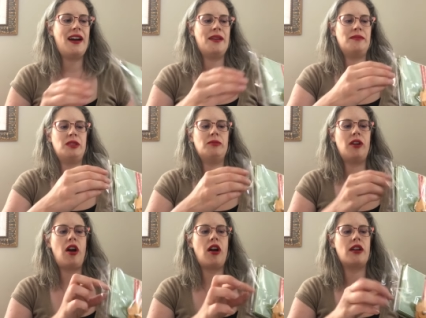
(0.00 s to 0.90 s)
some
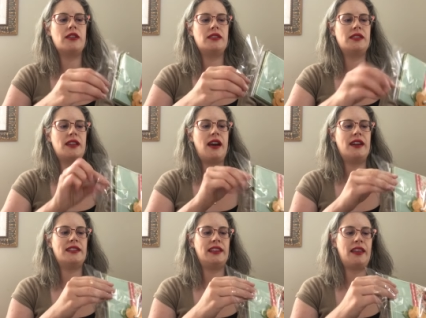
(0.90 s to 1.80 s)
cards
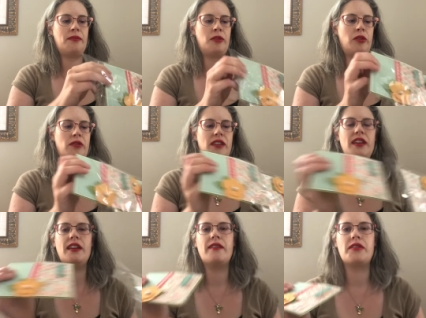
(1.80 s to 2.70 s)
to let them know you're
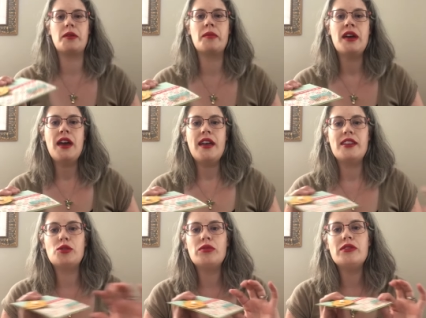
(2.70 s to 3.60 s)
thinking of them.
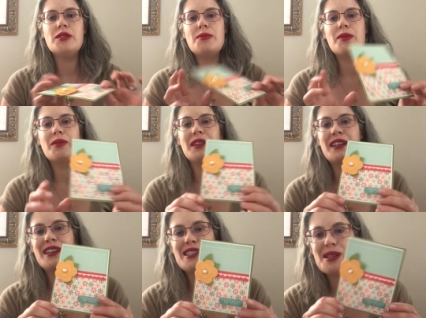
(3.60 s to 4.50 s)
These would also be really
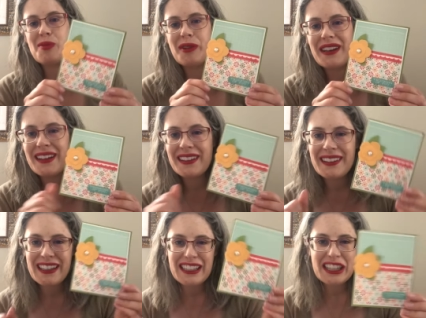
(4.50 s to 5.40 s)
nice to put in
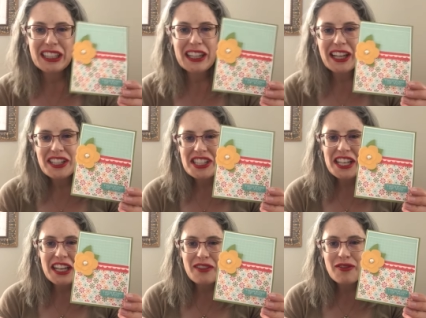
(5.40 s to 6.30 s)
like the lunch
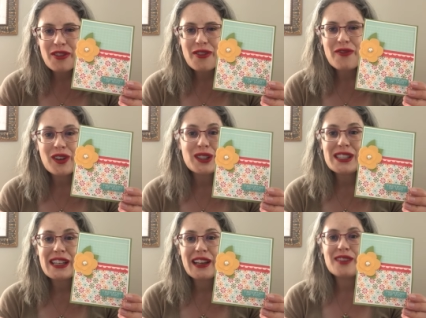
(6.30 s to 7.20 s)
kit for the
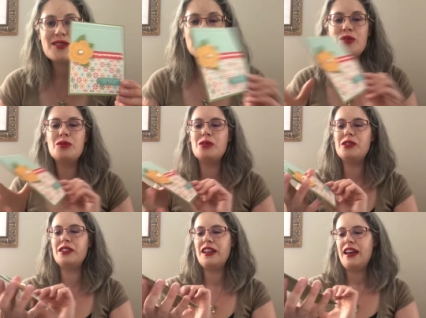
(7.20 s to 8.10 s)
first day of
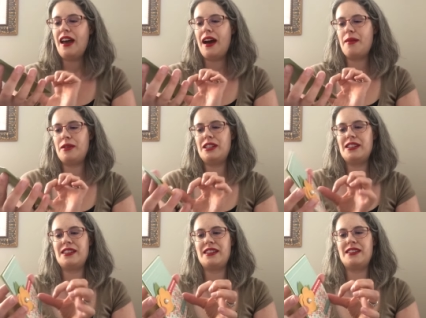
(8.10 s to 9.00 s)
school. It
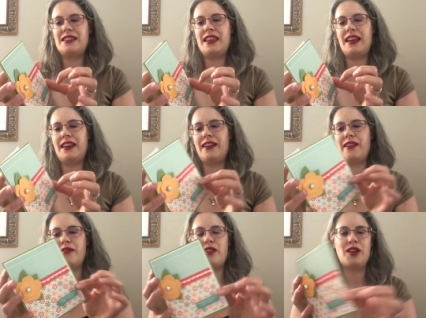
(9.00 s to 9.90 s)
just says thinking
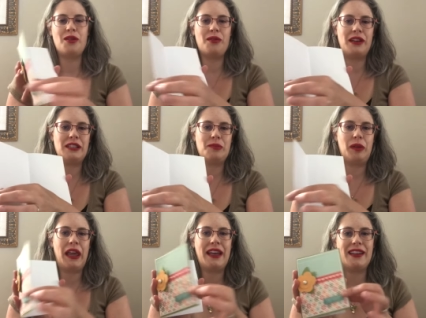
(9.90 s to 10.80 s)
of you and it's
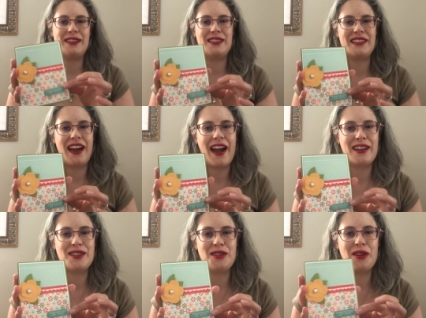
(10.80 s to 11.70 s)
blank
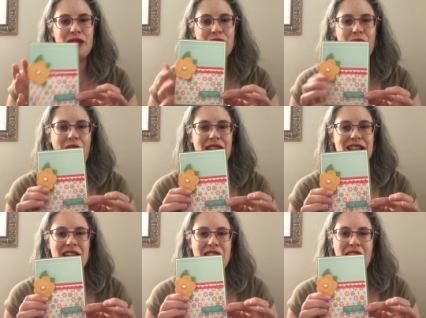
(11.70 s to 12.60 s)
inside, so you could write
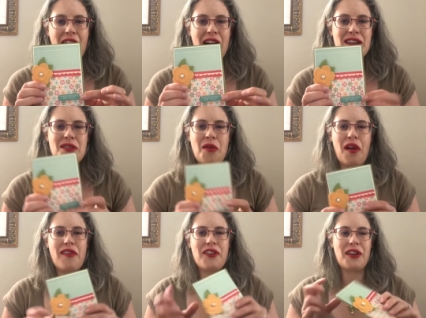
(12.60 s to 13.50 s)

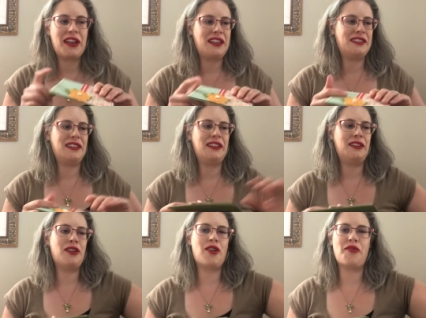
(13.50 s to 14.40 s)
if your kid's a little
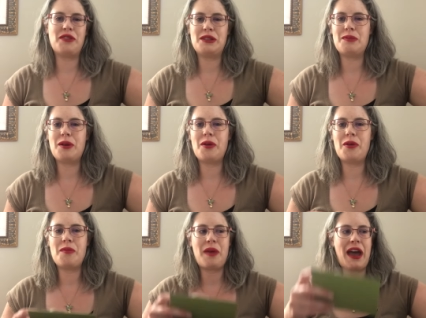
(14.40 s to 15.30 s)
nervous about
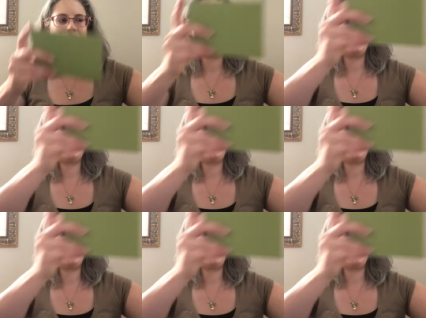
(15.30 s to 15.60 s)
going back to